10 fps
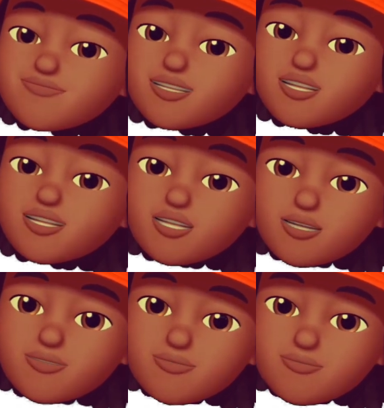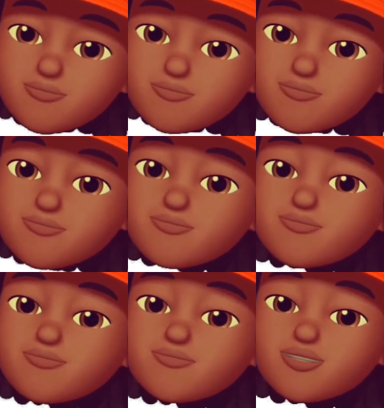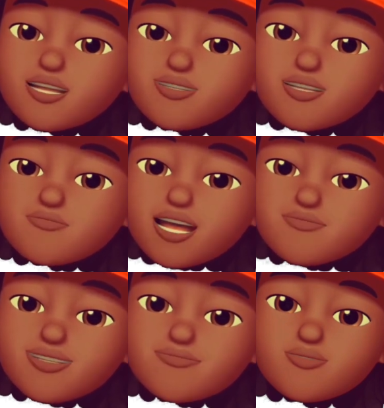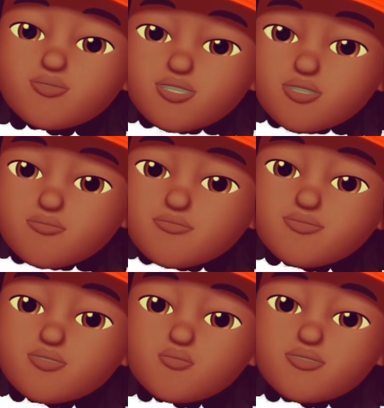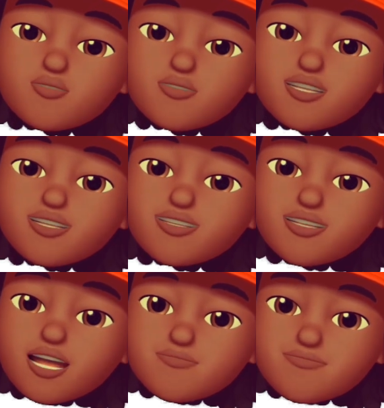So, don't get mad at me. I'm drunk. You know what you clicked. Stop.